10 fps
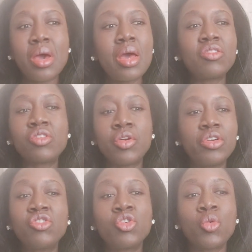Hence the
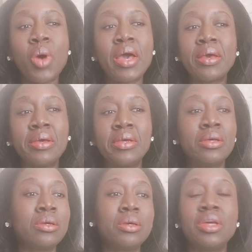reason why
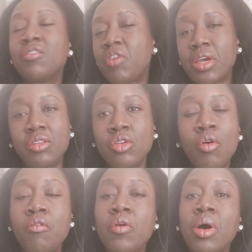he invited
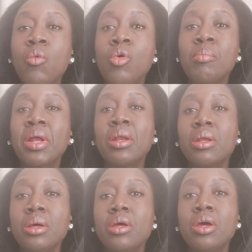over a woman
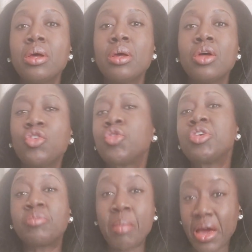to
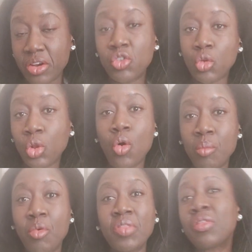his marital
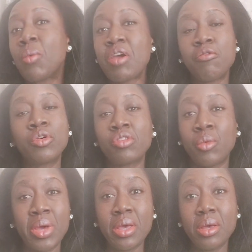home when the wife was
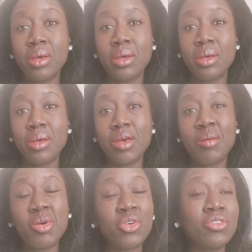away,
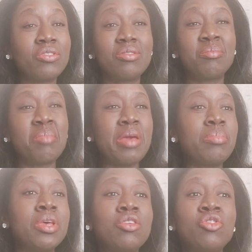because
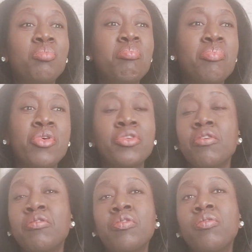maybe he's bored
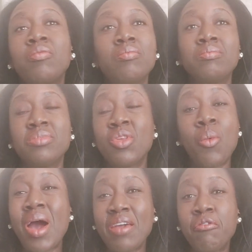of the
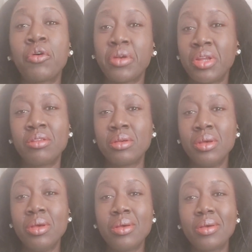wife already.
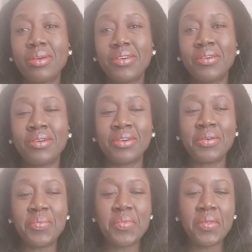Yeah?